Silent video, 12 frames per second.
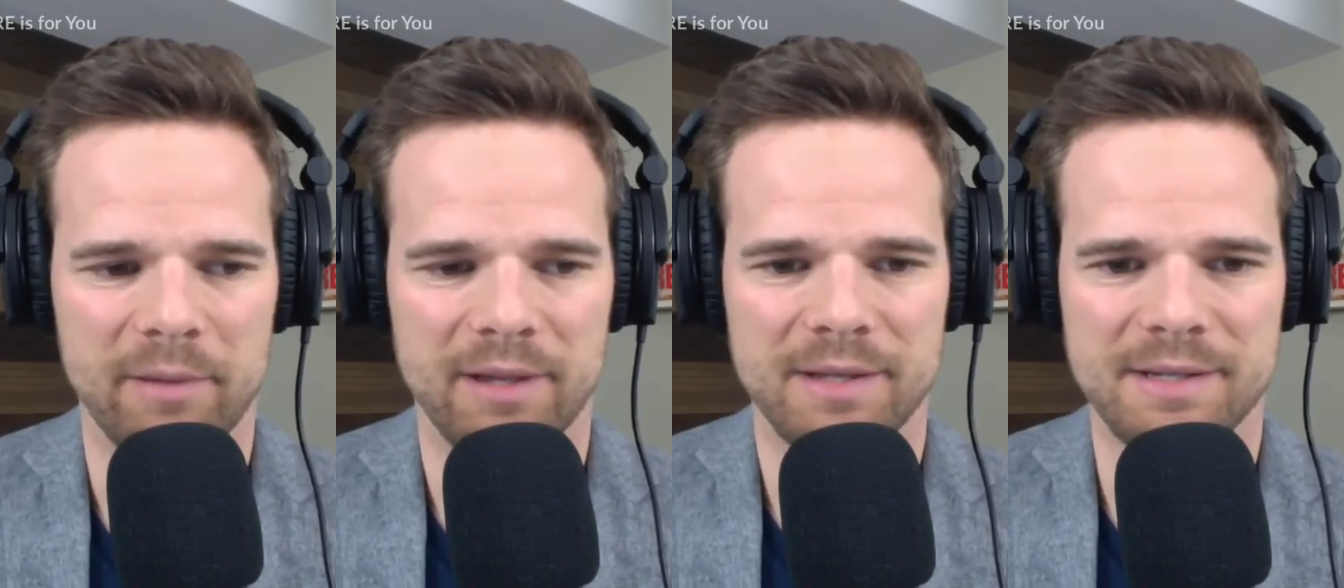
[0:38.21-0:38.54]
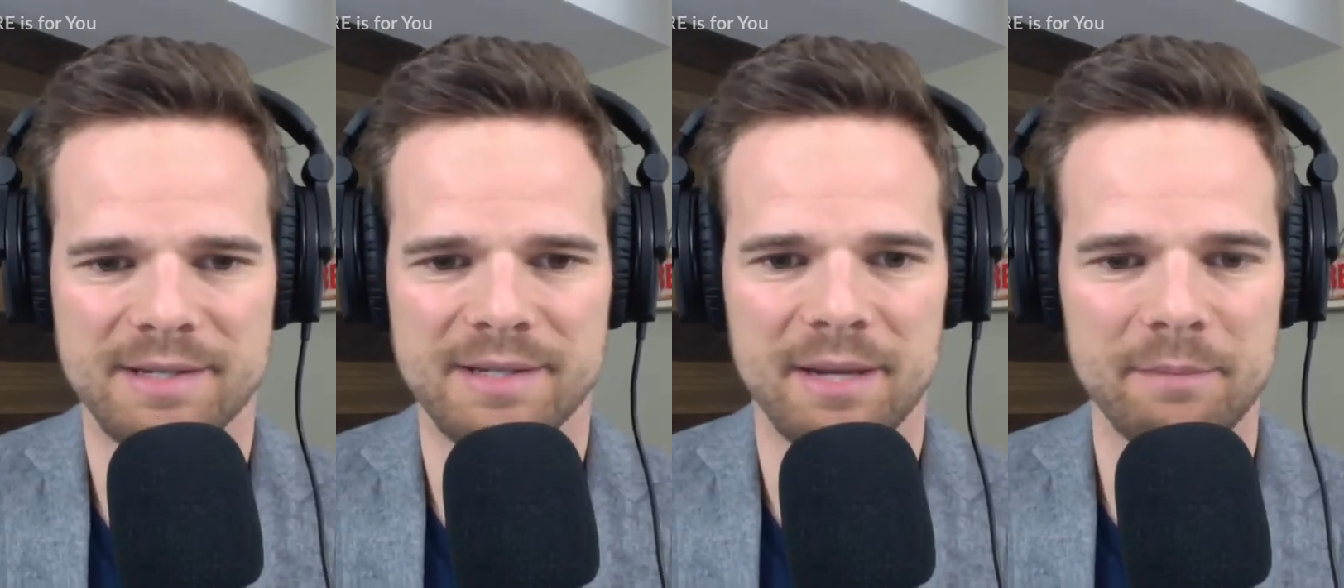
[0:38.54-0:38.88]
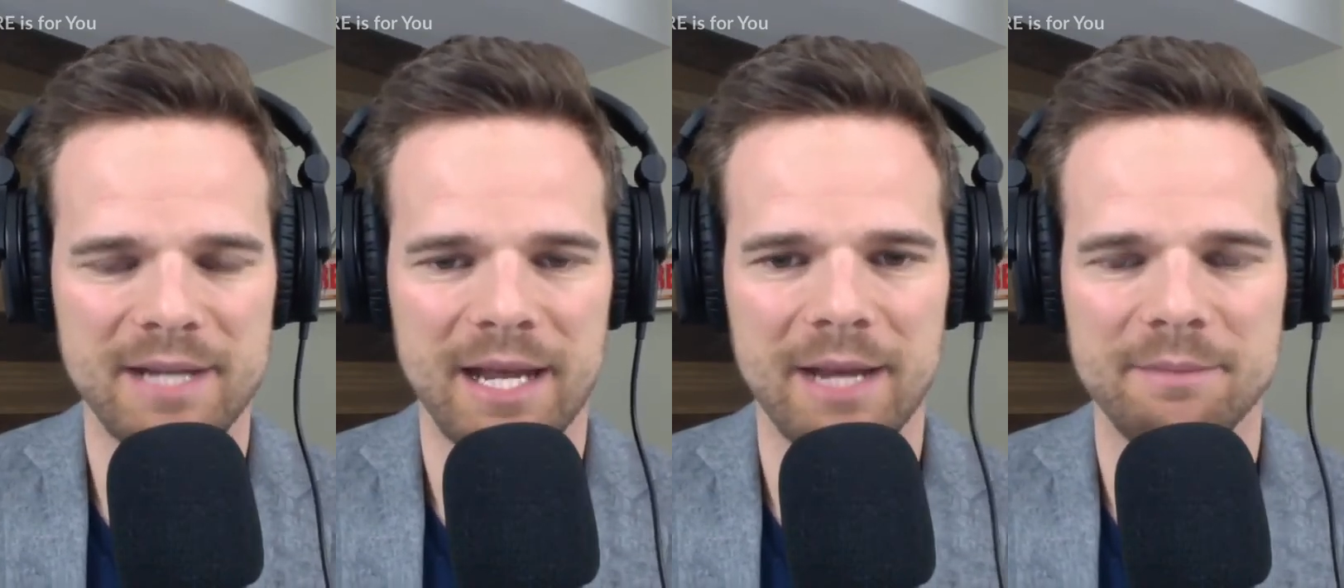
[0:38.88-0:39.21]
because
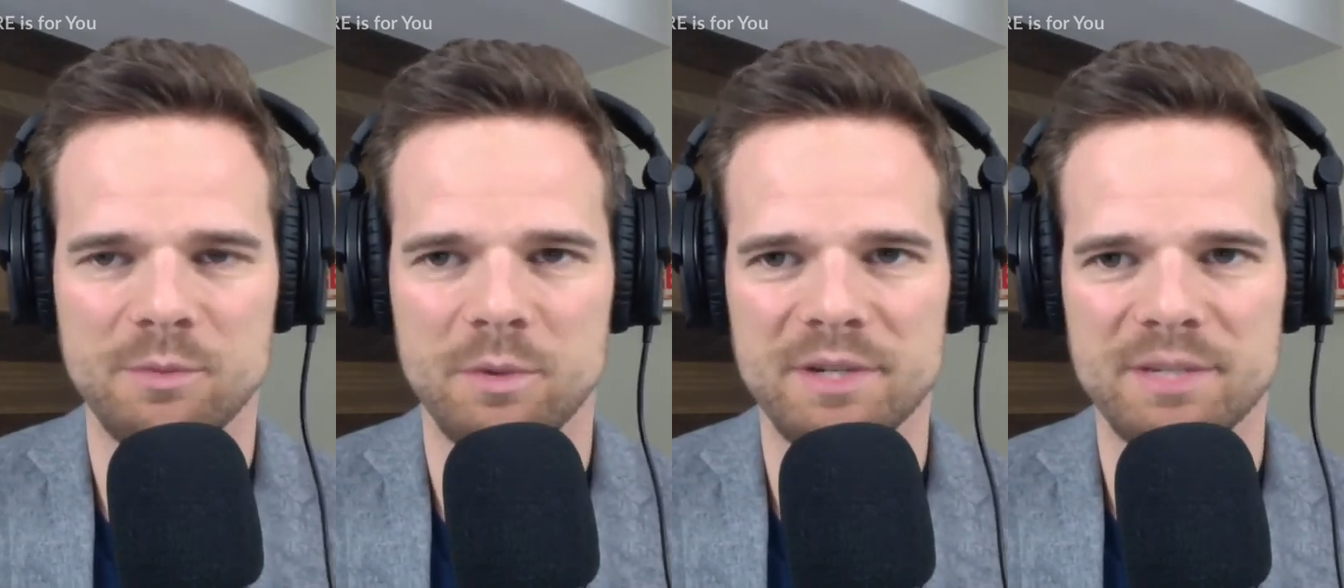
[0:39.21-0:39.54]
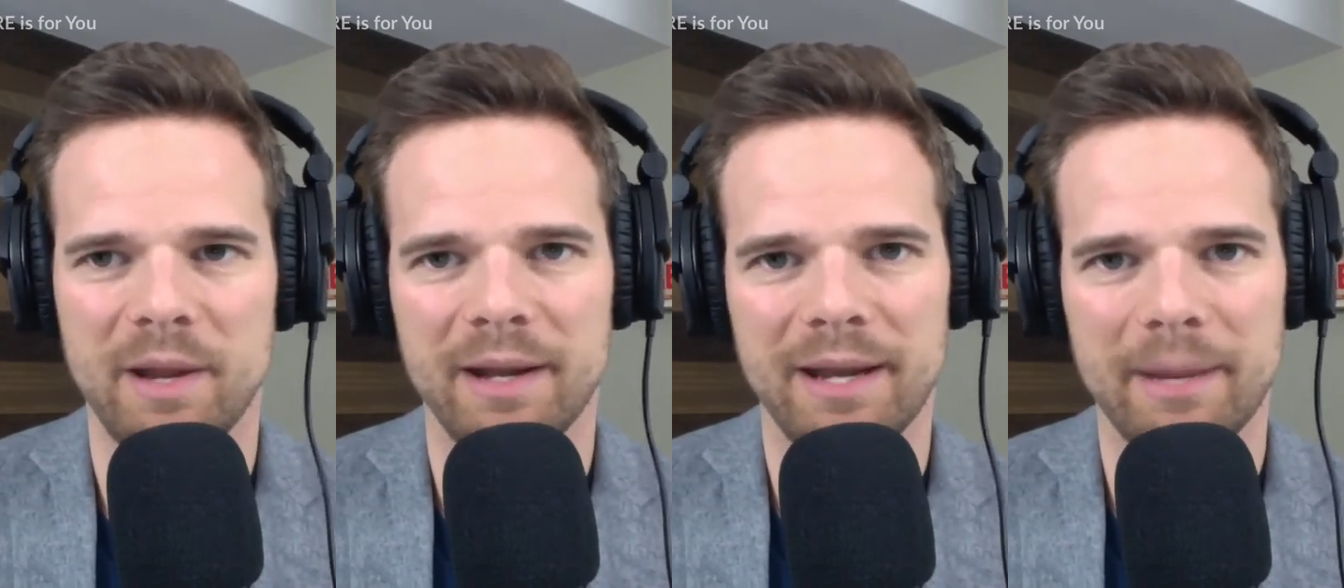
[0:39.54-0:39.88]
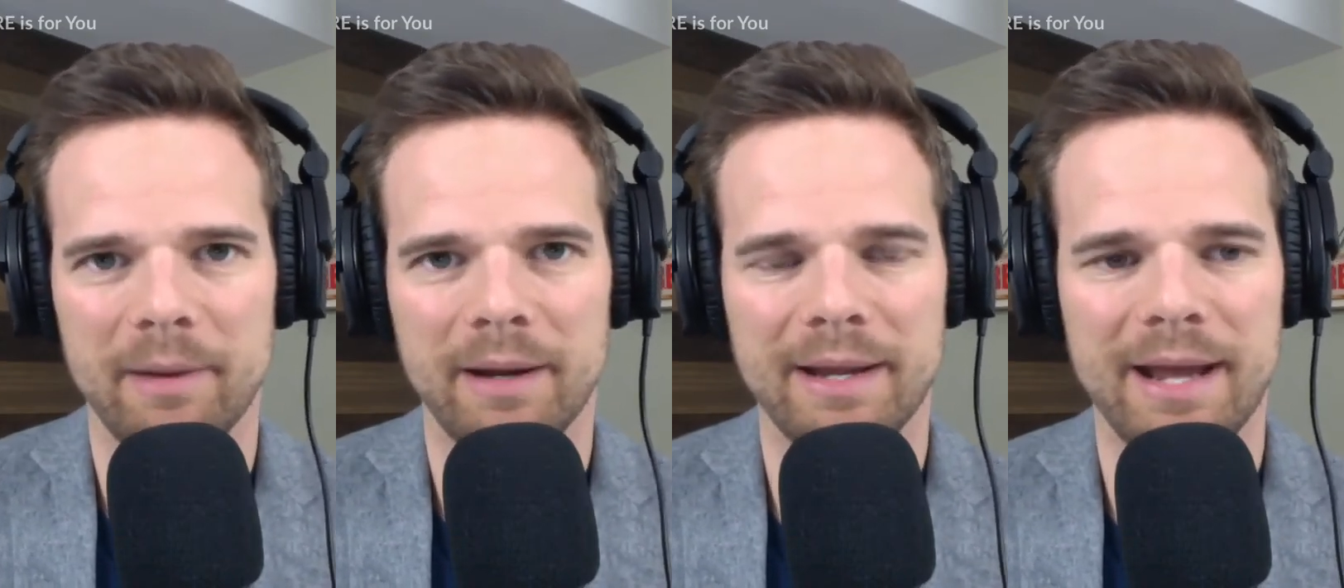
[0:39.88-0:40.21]
sometimes we're
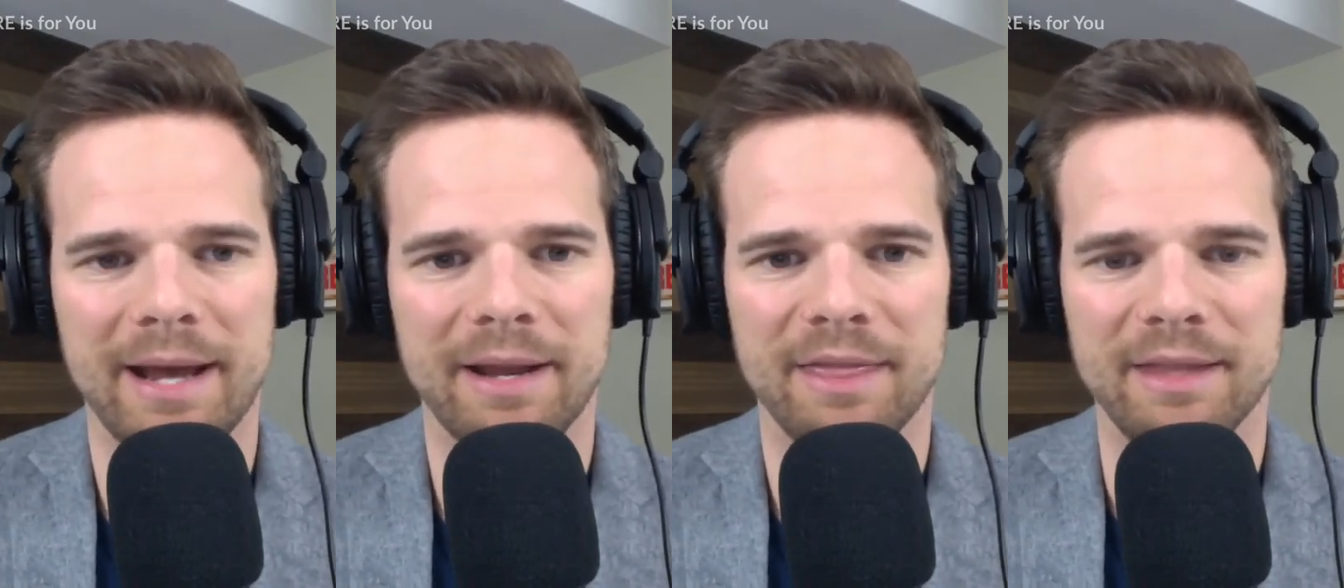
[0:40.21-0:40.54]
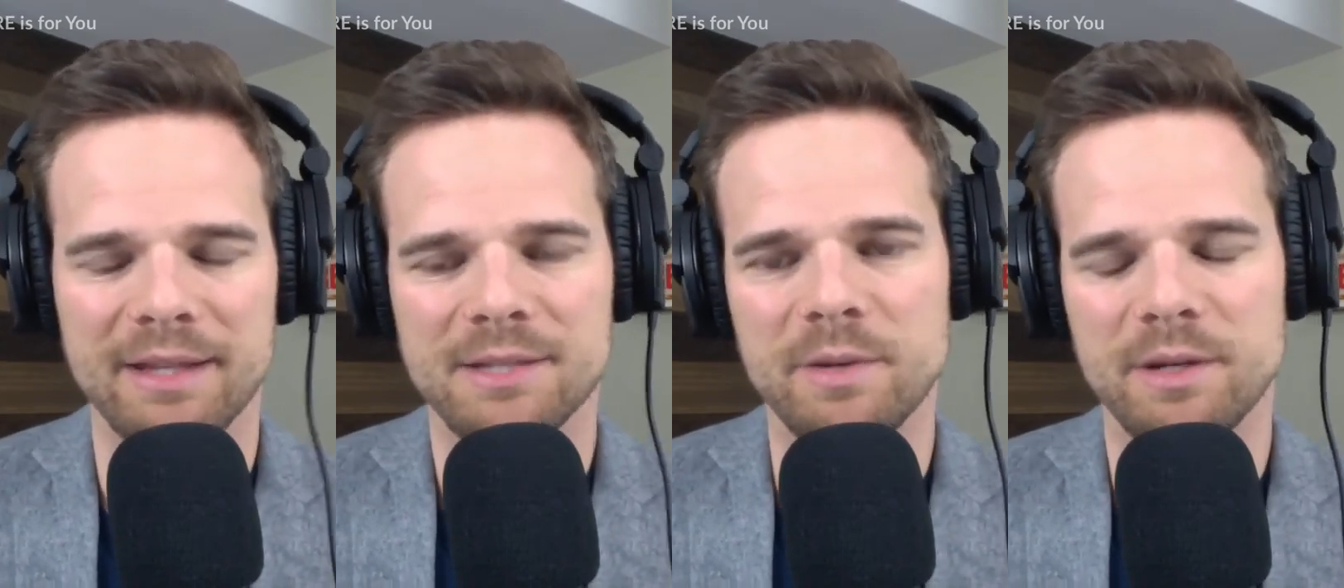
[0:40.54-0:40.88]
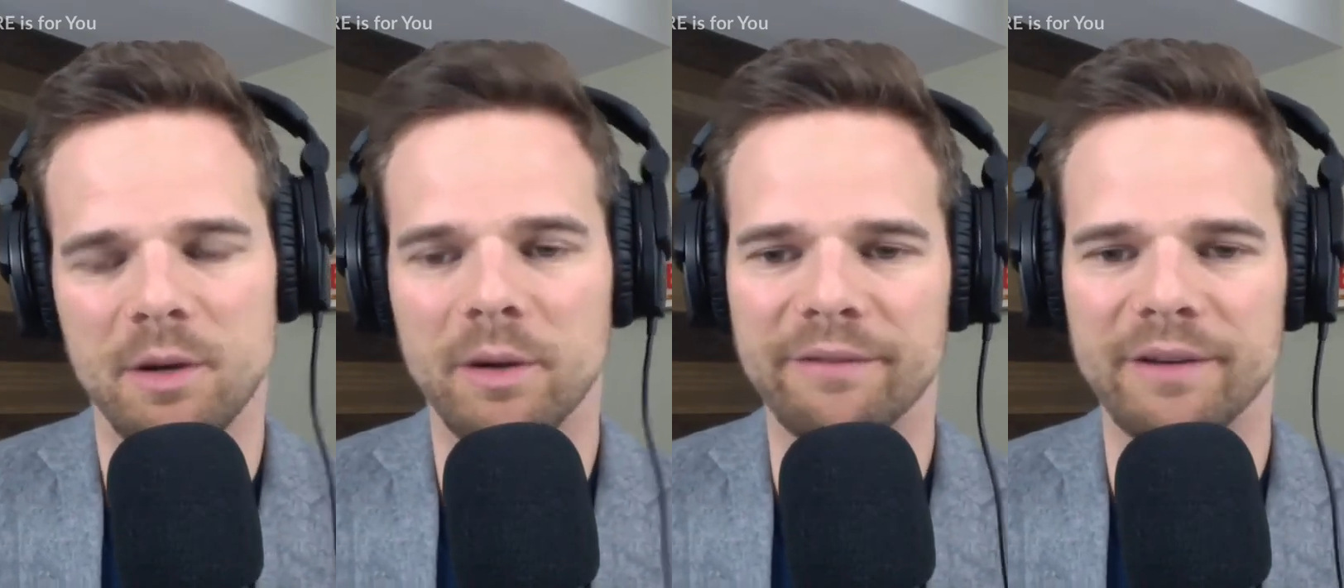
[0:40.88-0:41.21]
spending money on things we
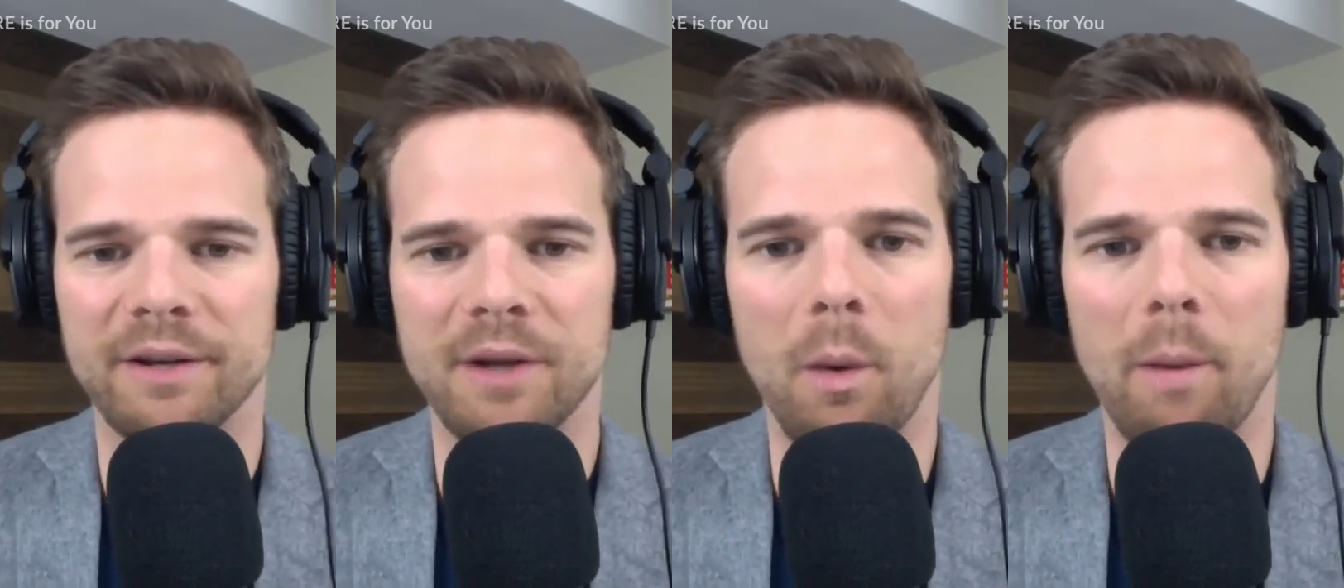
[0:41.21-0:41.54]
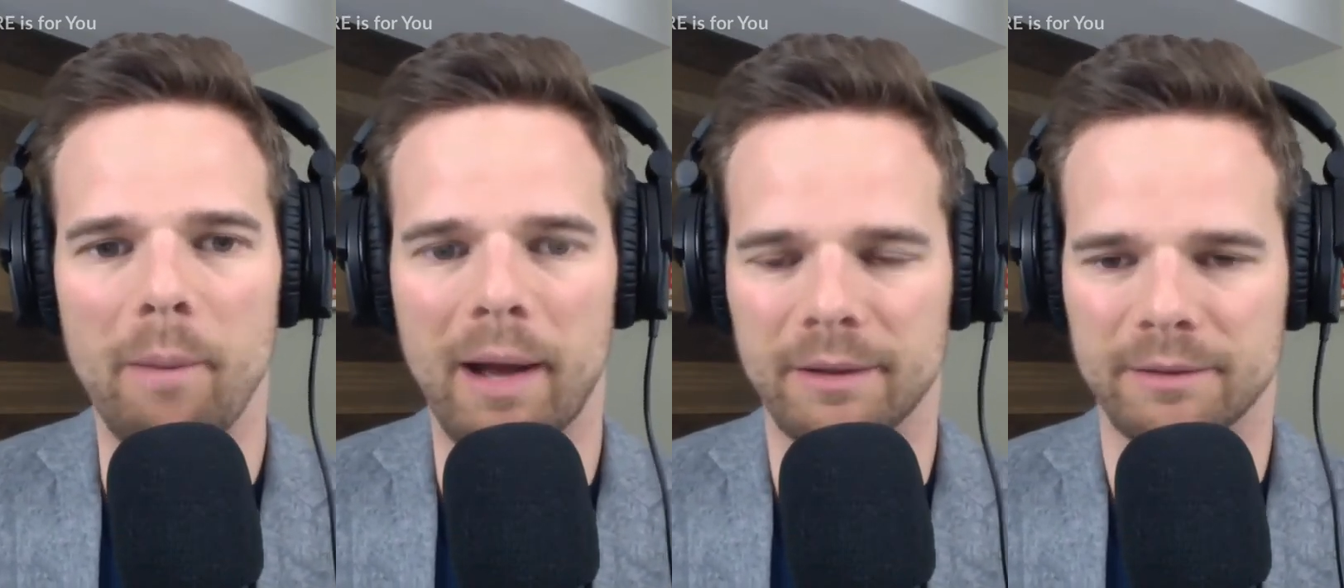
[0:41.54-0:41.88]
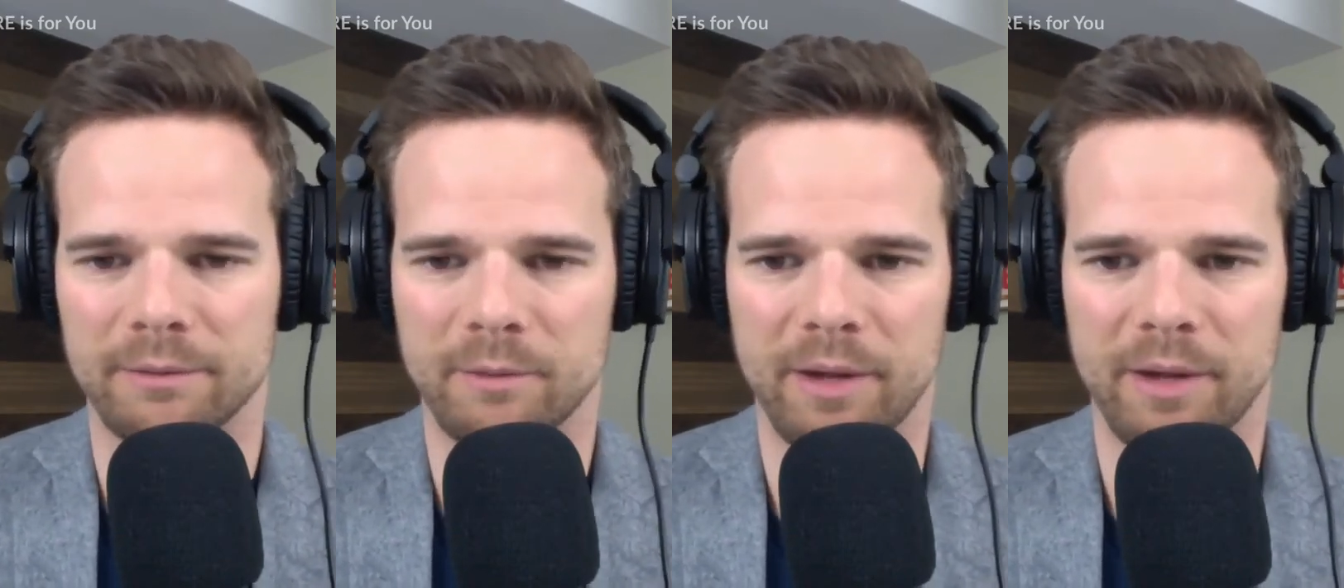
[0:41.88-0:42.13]
don't even know about,